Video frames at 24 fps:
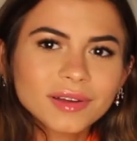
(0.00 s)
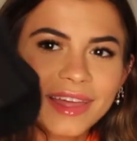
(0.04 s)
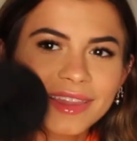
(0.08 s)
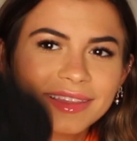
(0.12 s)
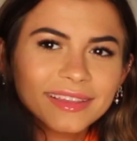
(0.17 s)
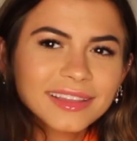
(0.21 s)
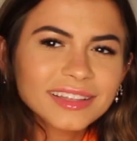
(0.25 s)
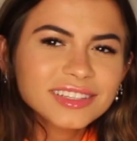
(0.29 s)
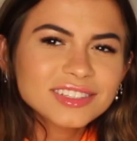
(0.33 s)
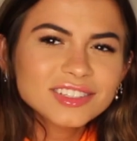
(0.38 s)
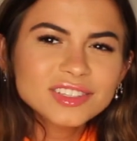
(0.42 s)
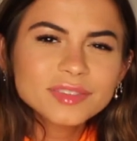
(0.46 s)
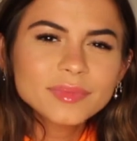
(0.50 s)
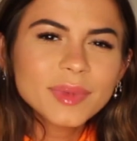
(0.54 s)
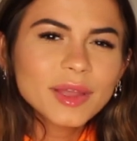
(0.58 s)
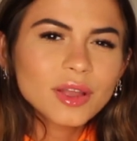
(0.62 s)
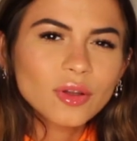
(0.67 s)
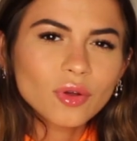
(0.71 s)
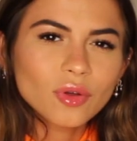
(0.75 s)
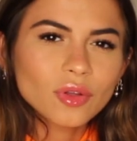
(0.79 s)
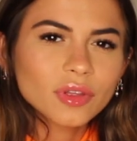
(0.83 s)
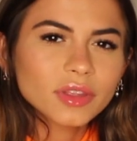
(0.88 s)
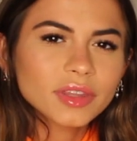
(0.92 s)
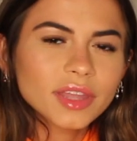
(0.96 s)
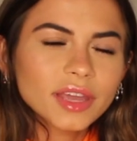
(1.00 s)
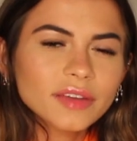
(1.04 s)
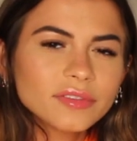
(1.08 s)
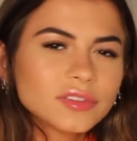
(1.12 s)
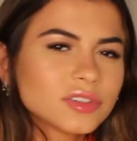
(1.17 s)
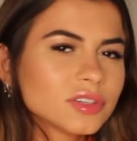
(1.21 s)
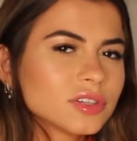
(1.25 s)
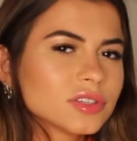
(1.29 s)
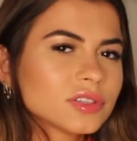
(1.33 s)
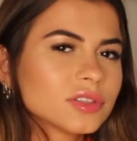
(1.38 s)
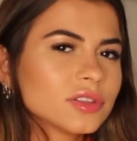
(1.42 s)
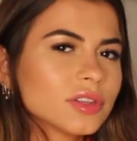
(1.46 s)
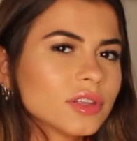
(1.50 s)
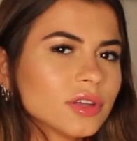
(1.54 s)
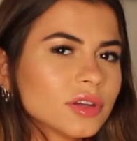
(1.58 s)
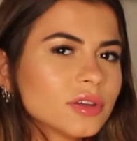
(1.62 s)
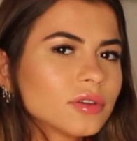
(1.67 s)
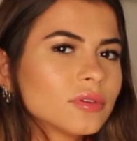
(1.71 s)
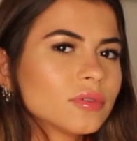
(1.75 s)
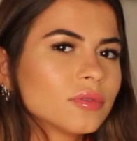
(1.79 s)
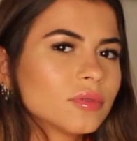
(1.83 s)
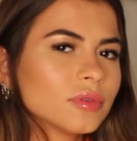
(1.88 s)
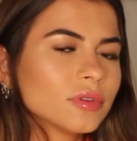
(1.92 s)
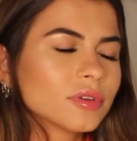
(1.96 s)
I think that's just my goal in life, to just
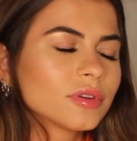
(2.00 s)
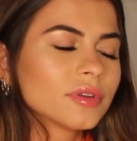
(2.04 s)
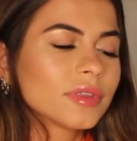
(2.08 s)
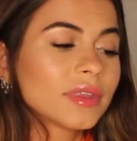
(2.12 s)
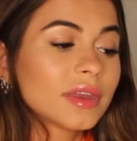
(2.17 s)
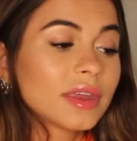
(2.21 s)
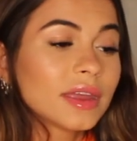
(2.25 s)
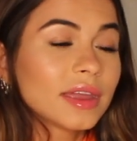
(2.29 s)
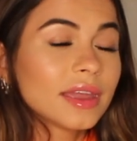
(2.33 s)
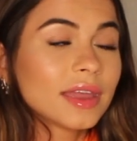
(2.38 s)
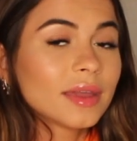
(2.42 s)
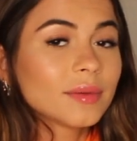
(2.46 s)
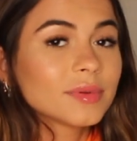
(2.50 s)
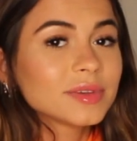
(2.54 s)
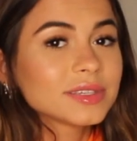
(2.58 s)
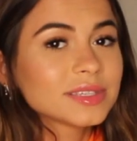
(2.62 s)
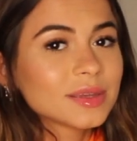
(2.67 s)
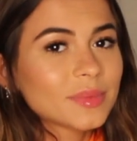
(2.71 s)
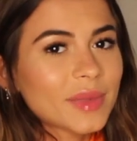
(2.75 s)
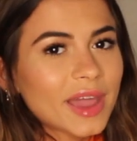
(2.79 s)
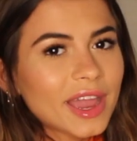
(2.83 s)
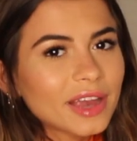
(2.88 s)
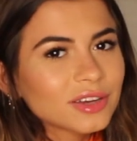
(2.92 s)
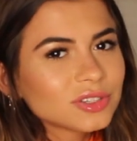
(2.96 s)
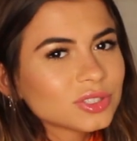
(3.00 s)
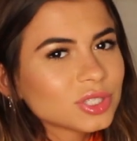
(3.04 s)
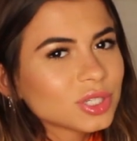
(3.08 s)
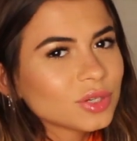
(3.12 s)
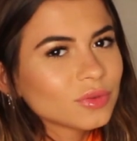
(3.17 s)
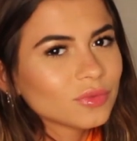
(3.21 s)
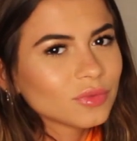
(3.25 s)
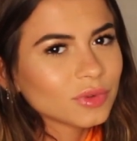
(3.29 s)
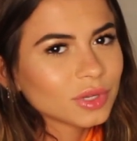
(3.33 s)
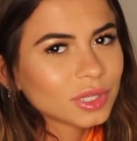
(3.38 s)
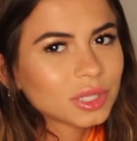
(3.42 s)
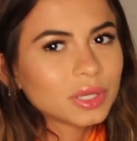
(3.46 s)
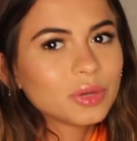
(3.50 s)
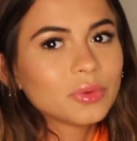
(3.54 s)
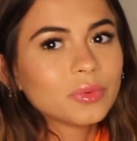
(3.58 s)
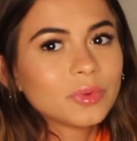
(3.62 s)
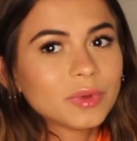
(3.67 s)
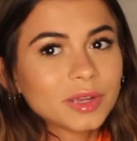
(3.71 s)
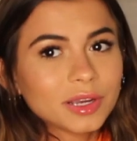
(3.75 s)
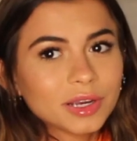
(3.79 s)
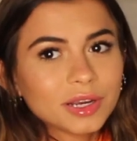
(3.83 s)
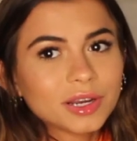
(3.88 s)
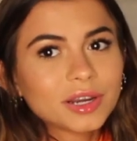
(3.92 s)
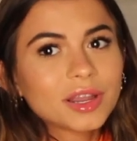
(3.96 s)
look cooler than I am because I'm actually really
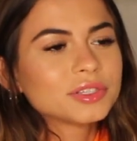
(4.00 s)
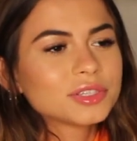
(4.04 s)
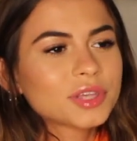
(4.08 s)
weird.